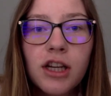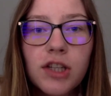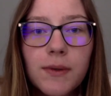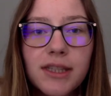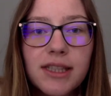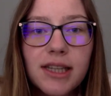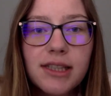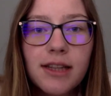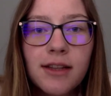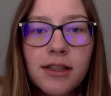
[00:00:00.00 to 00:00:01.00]
to assist
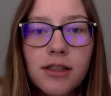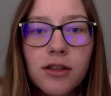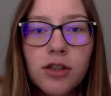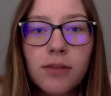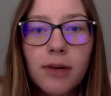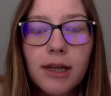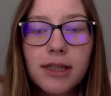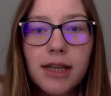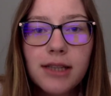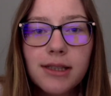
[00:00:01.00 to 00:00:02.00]
in the disclosure
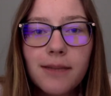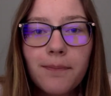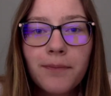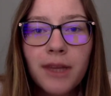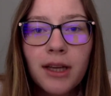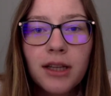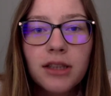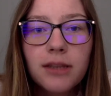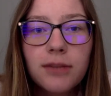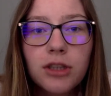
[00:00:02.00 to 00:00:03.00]
process.
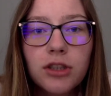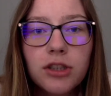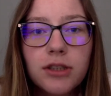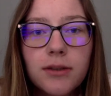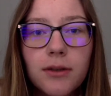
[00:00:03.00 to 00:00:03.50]
Some children